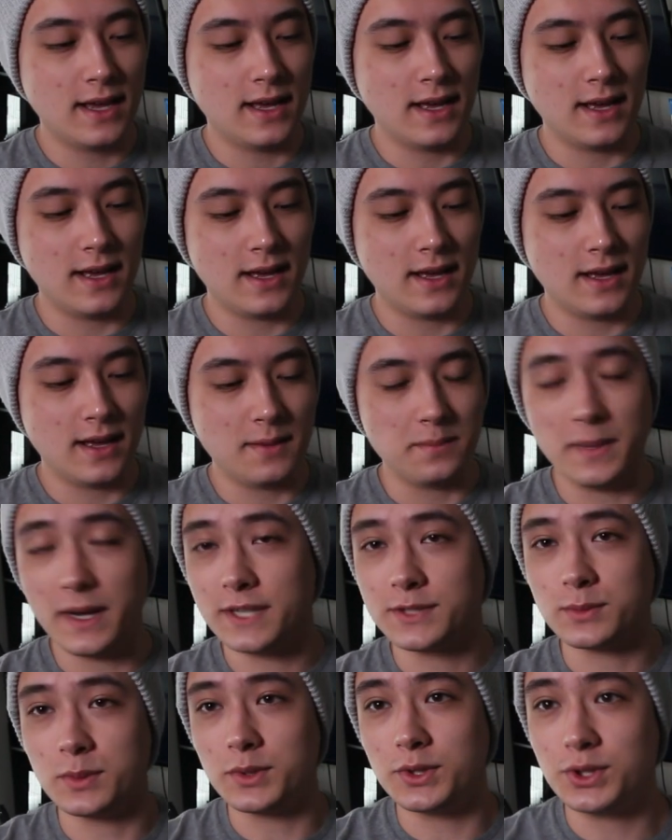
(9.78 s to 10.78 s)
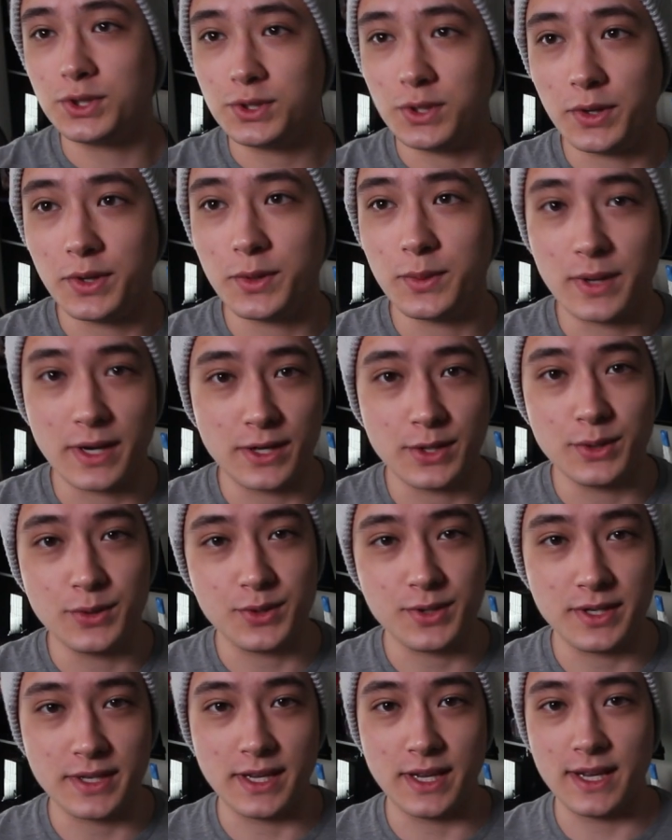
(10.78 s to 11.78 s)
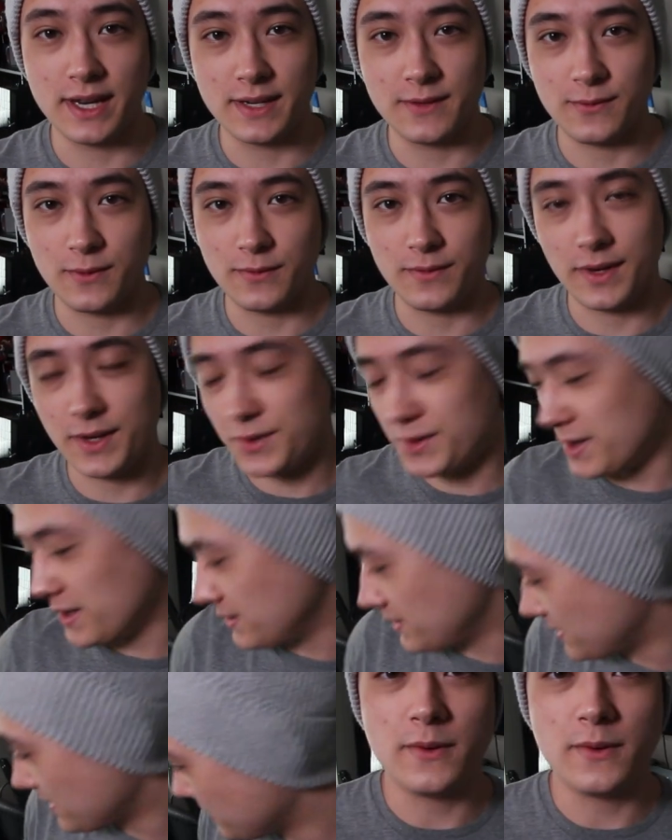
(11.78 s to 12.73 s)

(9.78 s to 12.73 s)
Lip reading: Might as well just show you what I usually get for face shells.